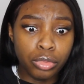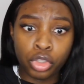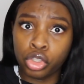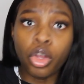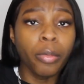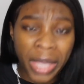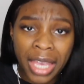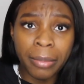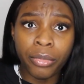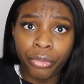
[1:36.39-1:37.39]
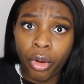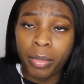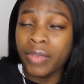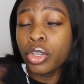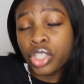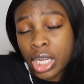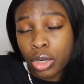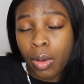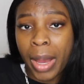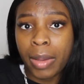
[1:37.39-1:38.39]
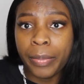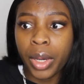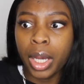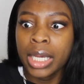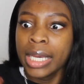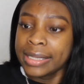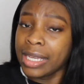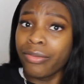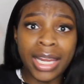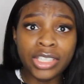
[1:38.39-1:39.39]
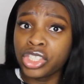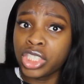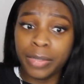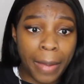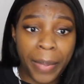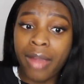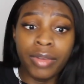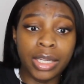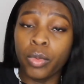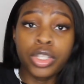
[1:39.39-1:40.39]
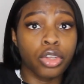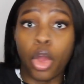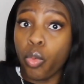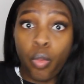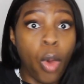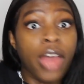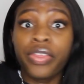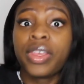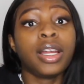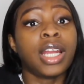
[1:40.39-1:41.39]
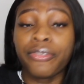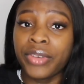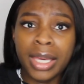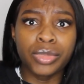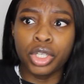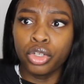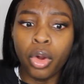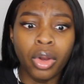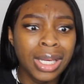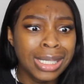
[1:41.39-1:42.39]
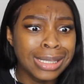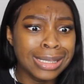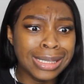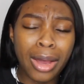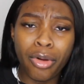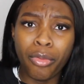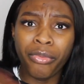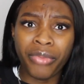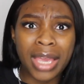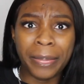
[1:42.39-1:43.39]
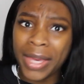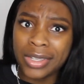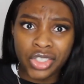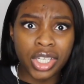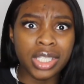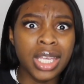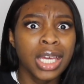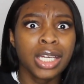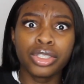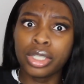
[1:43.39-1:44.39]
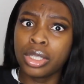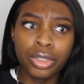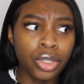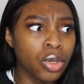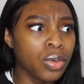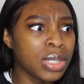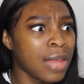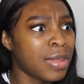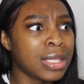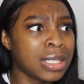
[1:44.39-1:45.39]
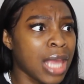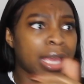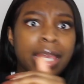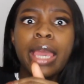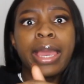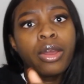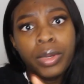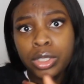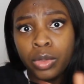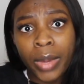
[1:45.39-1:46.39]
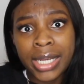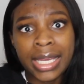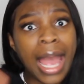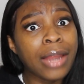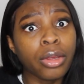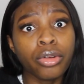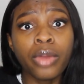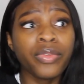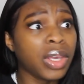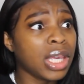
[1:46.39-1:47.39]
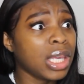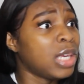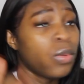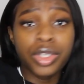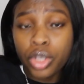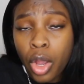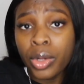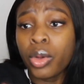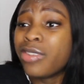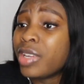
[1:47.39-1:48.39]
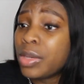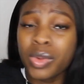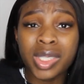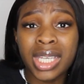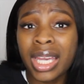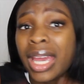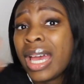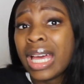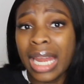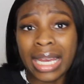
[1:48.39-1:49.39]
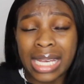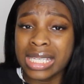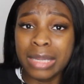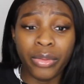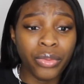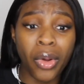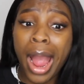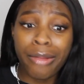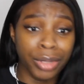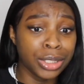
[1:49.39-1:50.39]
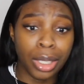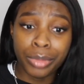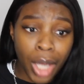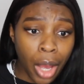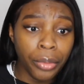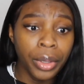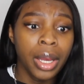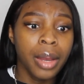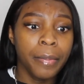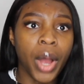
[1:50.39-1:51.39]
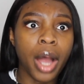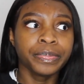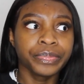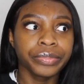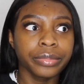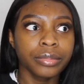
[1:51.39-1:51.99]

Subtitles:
stop him from, even though she didn't know about it, but their relationship apparently wasn't worthy enough for him to not sell fake pictures to the news and then say he ain't going to the wedding. I don't know if he wasn't going or he really was sick. Like I said before, I really don't know, but